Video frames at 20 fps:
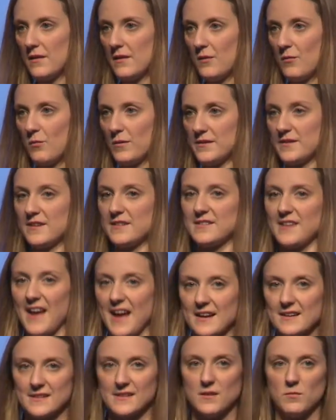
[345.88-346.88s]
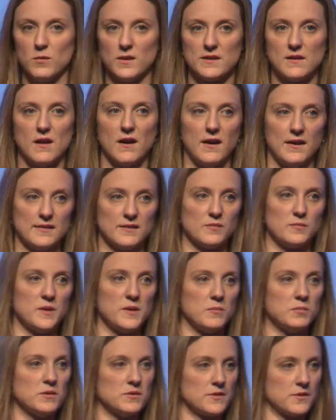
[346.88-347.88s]
was exactly what caused
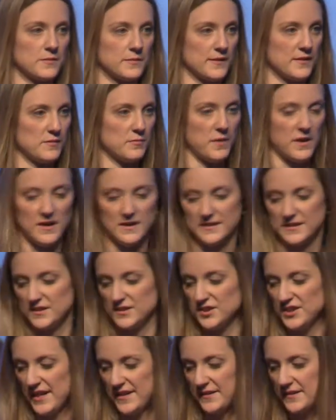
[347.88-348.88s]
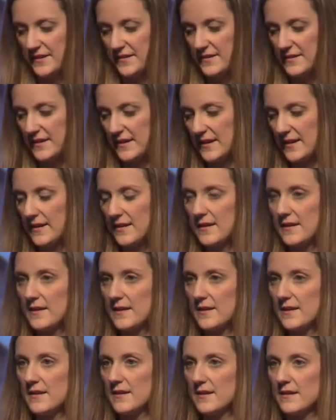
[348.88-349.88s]
people to respond generously.
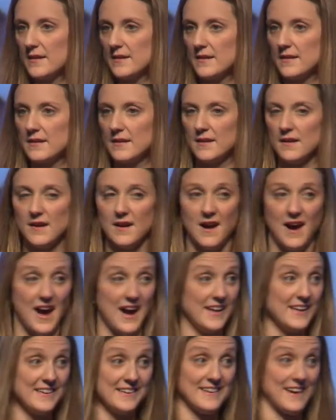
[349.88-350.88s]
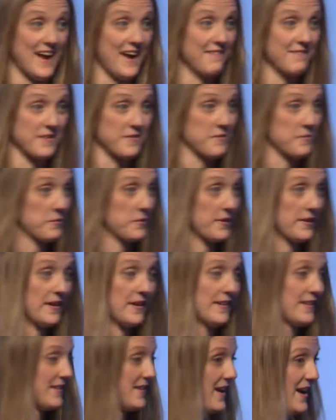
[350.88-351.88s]
I didn't have
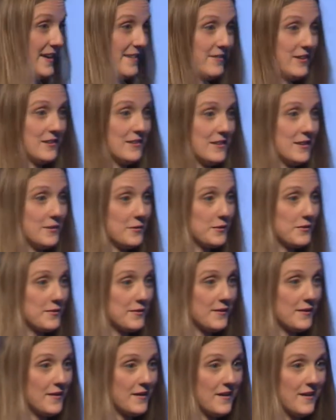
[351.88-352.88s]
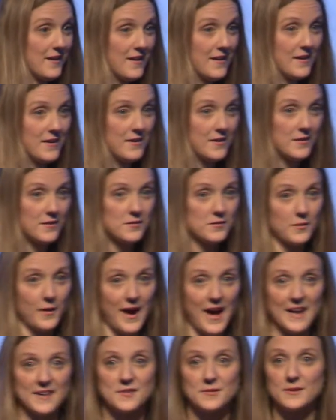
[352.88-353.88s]
authority, not even close. So I
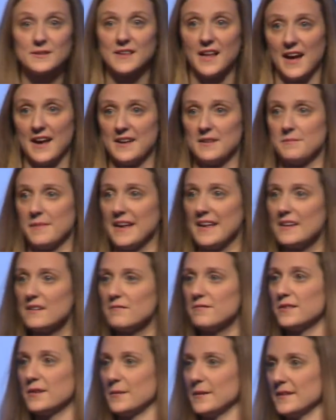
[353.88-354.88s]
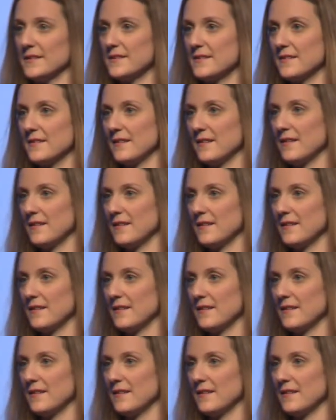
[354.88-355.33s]
had to rely on my influence